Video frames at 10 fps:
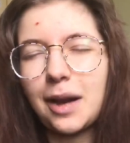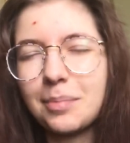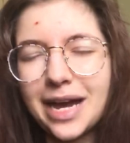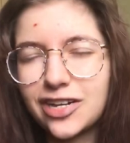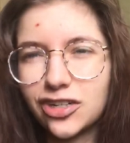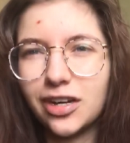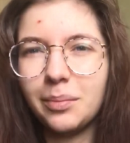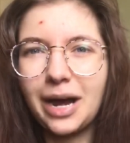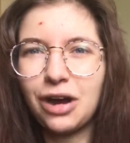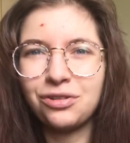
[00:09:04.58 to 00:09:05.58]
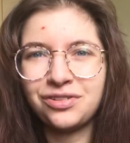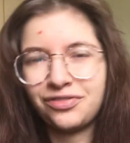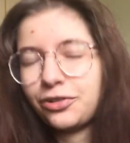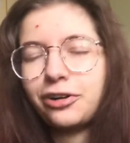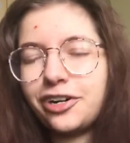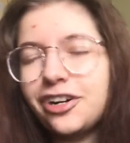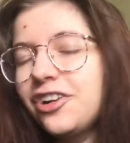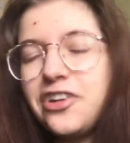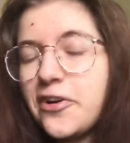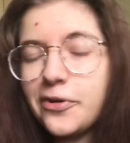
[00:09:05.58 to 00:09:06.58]
I'm passionate about for
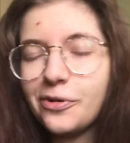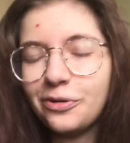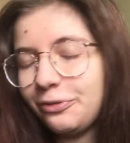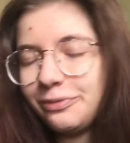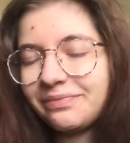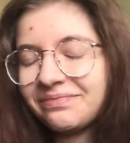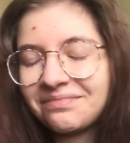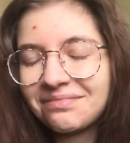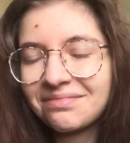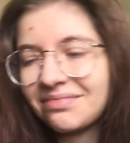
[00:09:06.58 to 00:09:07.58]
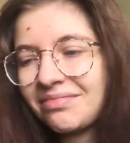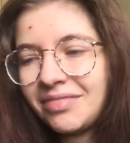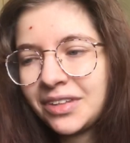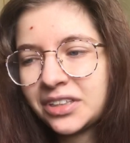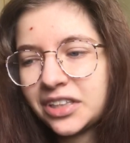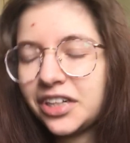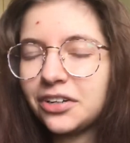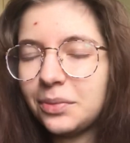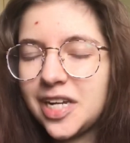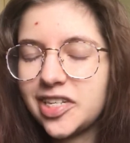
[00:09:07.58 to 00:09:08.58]
no clear
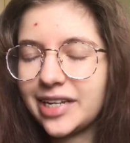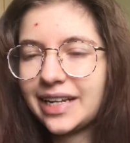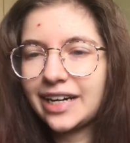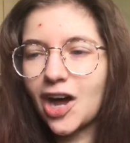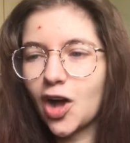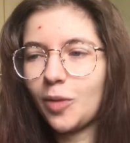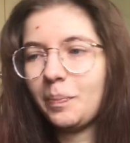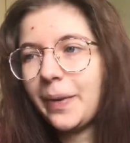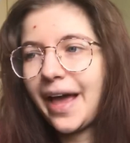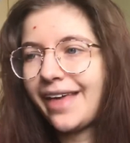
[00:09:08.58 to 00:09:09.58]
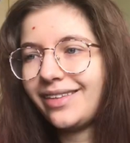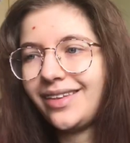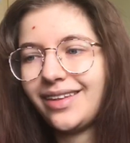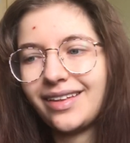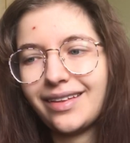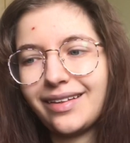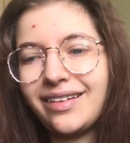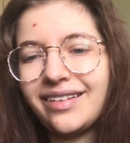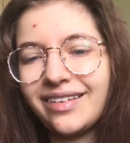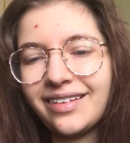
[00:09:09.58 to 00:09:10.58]
reason at all, but
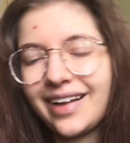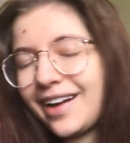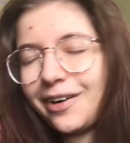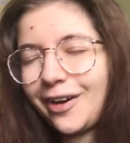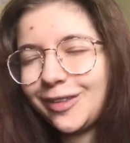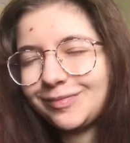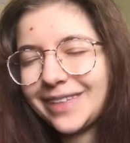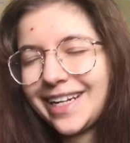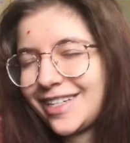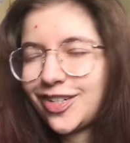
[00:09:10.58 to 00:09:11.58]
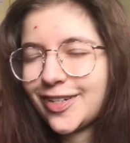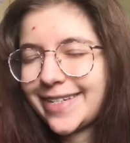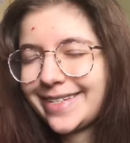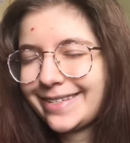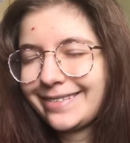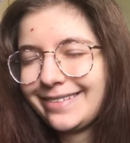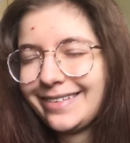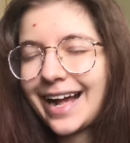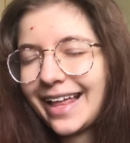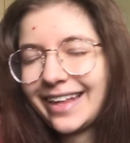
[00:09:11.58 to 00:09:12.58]
I don't know. It's just,
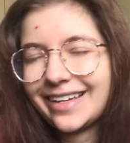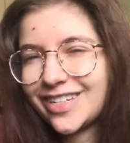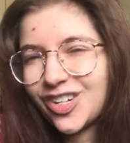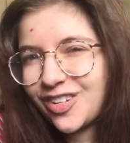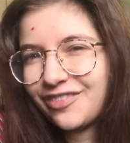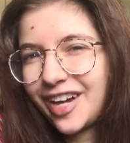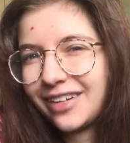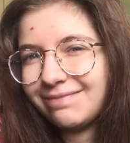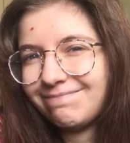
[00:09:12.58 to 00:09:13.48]
I think it's just fun.